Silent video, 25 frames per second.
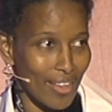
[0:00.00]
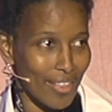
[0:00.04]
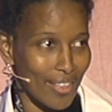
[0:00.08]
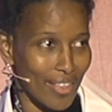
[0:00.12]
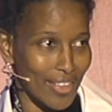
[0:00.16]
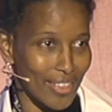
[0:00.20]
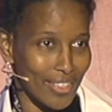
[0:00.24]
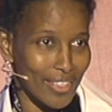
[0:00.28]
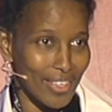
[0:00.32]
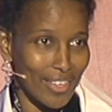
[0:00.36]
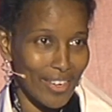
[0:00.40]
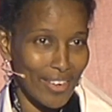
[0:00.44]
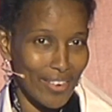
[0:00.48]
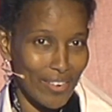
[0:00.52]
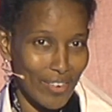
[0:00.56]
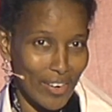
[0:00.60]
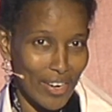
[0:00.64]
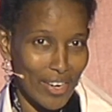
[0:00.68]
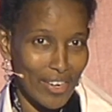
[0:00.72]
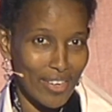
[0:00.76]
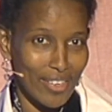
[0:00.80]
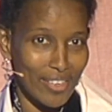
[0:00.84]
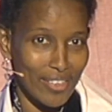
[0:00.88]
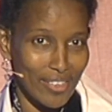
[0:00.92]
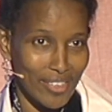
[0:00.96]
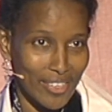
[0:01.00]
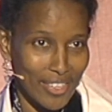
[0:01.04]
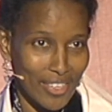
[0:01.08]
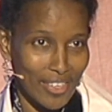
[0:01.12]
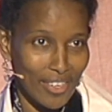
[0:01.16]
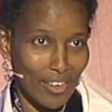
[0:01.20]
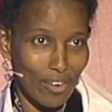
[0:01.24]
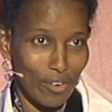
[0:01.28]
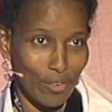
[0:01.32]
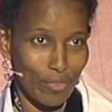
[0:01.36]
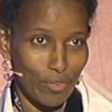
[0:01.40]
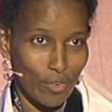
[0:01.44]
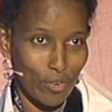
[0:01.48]
There's a great
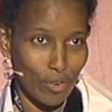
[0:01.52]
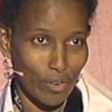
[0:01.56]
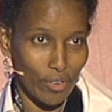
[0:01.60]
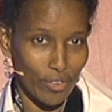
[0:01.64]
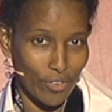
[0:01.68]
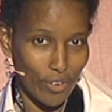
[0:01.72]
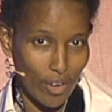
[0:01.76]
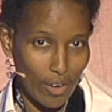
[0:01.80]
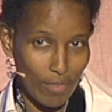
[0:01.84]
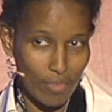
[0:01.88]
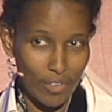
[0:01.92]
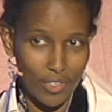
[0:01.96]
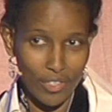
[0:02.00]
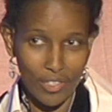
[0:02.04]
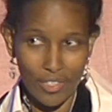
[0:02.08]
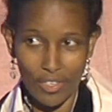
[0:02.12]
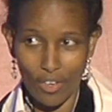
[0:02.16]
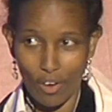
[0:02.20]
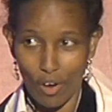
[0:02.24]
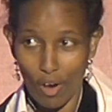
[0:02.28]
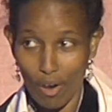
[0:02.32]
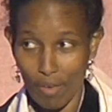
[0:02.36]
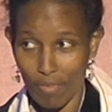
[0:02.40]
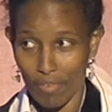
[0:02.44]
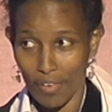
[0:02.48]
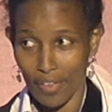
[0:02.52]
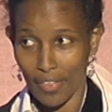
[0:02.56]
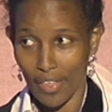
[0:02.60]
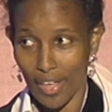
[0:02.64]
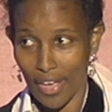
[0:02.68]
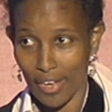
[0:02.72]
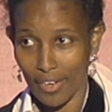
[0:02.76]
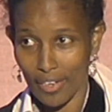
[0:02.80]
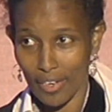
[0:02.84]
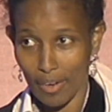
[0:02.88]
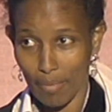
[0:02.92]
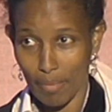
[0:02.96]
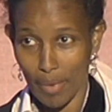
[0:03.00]
deal of controversy over
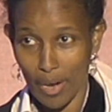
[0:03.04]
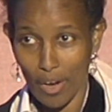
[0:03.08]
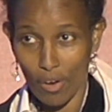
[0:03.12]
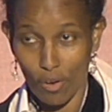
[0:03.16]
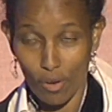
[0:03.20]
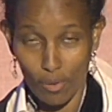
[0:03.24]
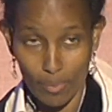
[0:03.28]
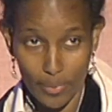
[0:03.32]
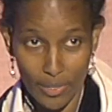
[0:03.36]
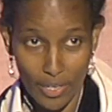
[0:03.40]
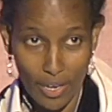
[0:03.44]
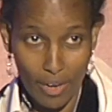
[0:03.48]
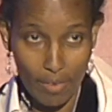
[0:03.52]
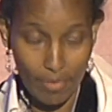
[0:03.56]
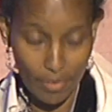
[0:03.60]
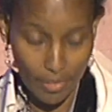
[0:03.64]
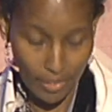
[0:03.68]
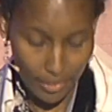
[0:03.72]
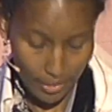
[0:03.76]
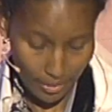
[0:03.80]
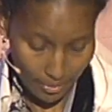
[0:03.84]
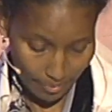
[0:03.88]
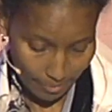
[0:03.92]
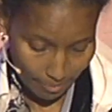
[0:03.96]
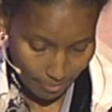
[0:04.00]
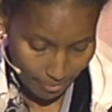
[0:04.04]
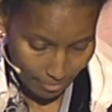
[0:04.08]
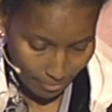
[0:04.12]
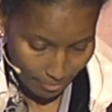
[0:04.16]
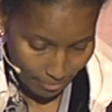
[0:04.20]
that among observers.